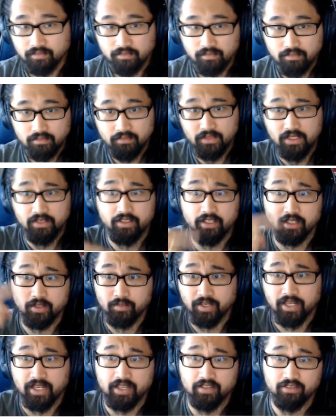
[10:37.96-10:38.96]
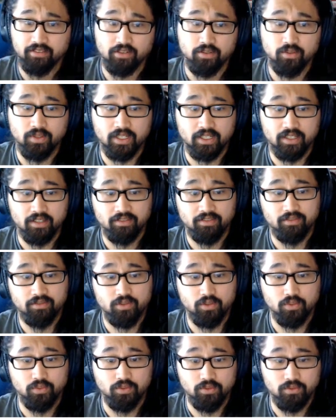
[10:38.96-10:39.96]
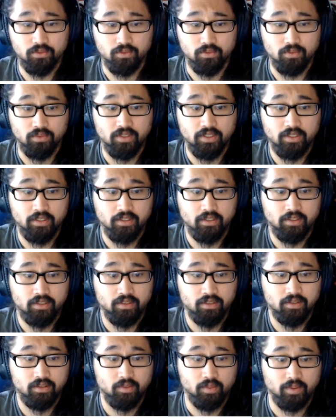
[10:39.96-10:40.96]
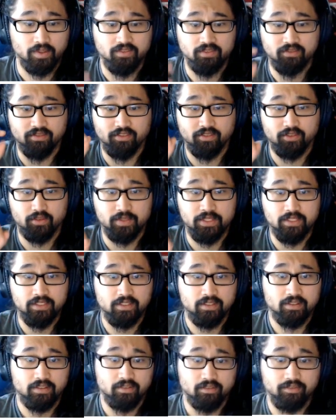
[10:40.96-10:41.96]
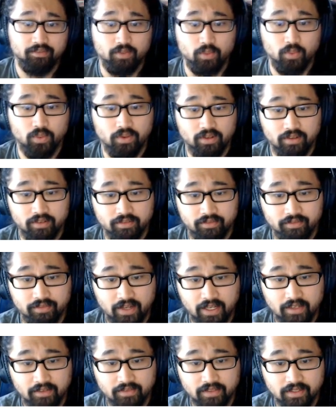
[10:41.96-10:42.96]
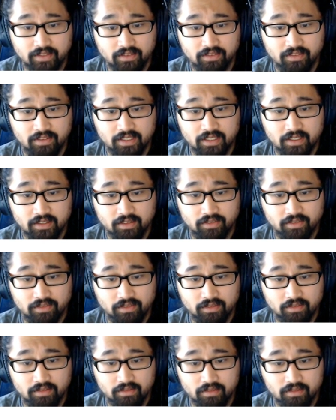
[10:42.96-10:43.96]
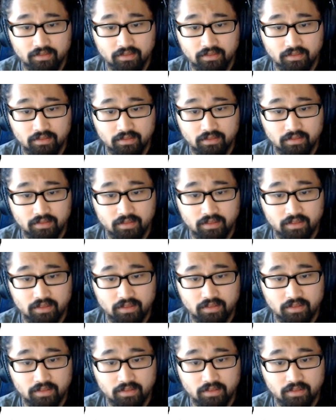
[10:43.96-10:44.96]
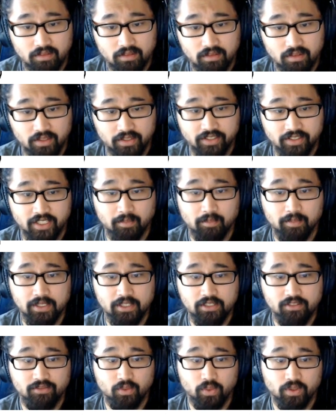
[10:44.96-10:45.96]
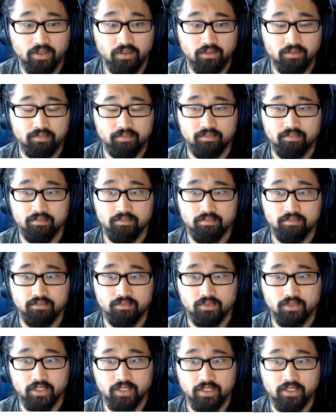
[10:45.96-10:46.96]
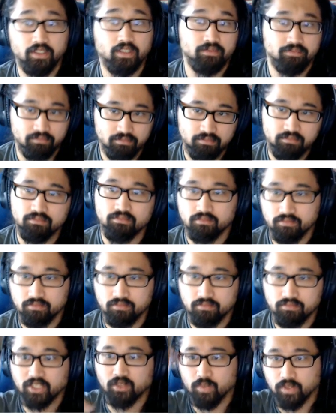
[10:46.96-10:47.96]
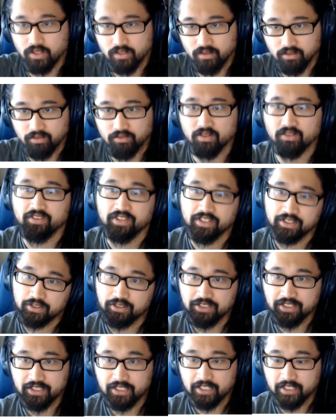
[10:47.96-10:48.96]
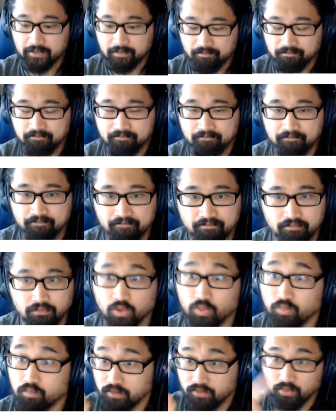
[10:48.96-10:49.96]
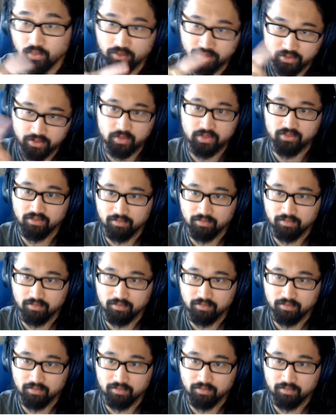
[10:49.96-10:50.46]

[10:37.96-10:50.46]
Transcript: and then I'm going to ask you guys to do questions 3, 4, 5, and 6 on the top of page 4. Right, and I'll check in with those first thing on D-Day, before the quiz.